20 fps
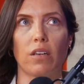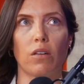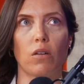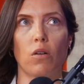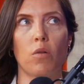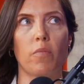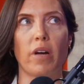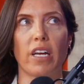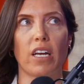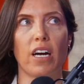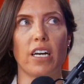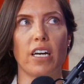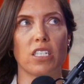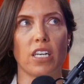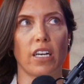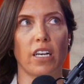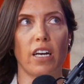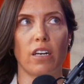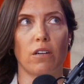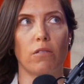oh my gosh, I
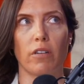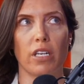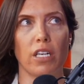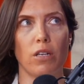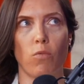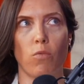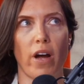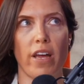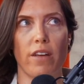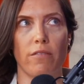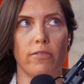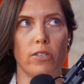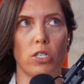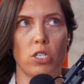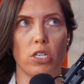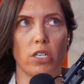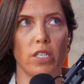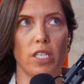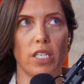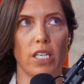got to read White
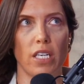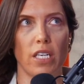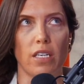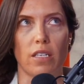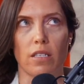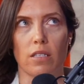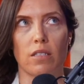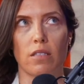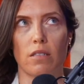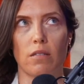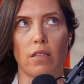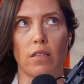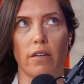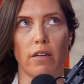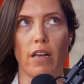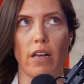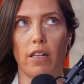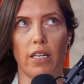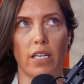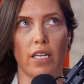Fragility because they're
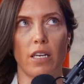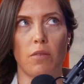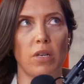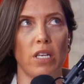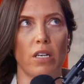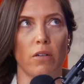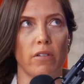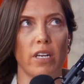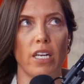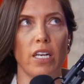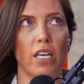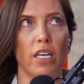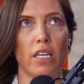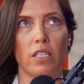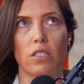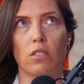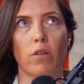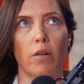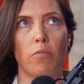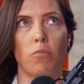yelling at me to read it.
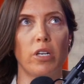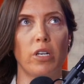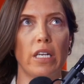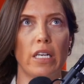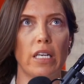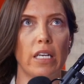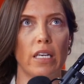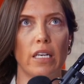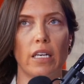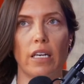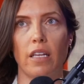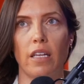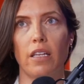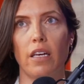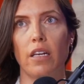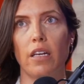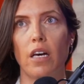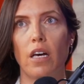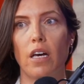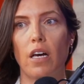And so I'm reading it. And
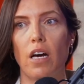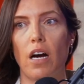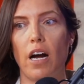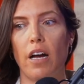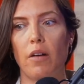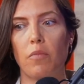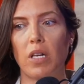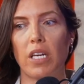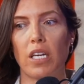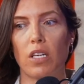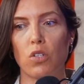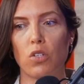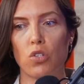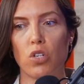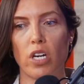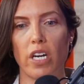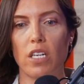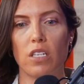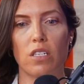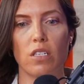then I'm like
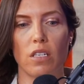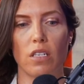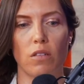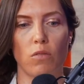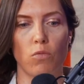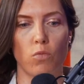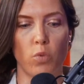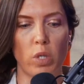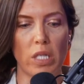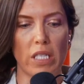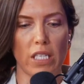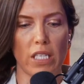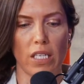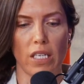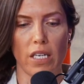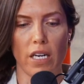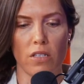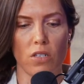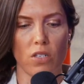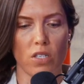trying to really
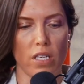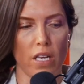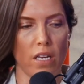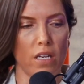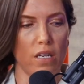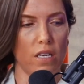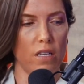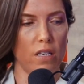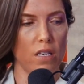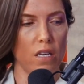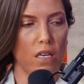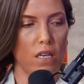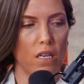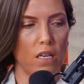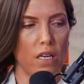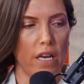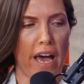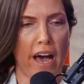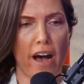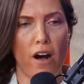understand
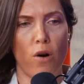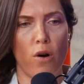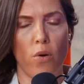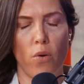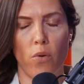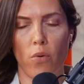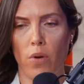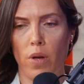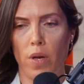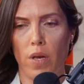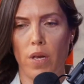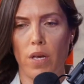how